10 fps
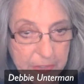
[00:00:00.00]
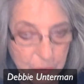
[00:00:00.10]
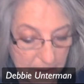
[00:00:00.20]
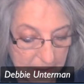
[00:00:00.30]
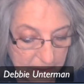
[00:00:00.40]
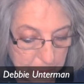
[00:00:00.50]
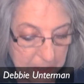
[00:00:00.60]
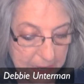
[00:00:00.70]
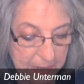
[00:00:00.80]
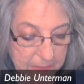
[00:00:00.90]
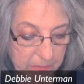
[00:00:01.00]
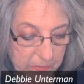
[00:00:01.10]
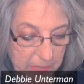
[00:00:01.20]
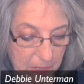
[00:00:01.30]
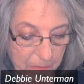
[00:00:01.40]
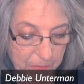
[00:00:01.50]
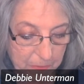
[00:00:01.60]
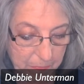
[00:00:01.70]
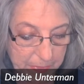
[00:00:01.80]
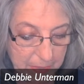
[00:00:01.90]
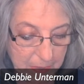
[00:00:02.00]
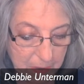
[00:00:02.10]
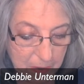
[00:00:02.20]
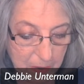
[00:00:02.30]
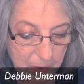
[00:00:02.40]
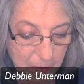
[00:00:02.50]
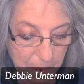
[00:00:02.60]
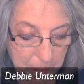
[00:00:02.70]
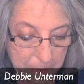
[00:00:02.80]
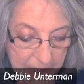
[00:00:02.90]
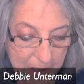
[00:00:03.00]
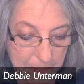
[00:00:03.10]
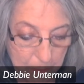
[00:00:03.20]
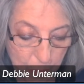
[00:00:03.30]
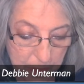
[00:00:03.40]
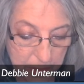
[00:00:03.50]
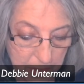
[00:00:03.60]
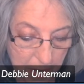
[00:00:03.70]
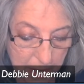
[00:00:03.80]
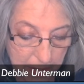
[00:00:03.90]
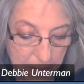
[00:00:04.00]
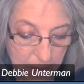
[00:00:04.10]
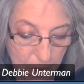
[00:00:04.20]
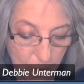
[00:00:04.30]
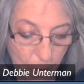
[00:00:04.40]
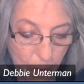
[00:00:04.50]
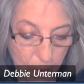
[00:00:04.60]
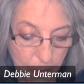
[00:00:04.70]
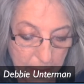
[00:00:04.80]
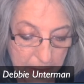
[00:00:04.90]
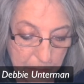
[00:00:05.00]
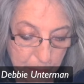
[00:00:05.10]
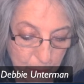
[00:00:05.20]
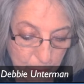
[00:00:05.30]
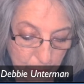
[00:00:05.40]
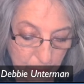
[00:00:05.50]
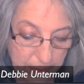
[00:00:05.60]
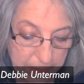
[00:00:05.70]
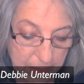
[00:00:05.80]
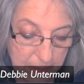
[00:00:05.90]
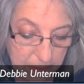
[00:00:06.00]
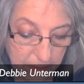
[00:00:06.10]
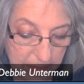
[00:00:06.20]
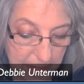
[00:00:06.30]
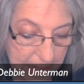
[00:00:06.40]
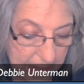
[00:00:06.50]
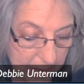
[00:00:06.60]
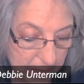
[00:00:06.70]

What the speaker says: and the transplant itself. From that moment on, all the way through to the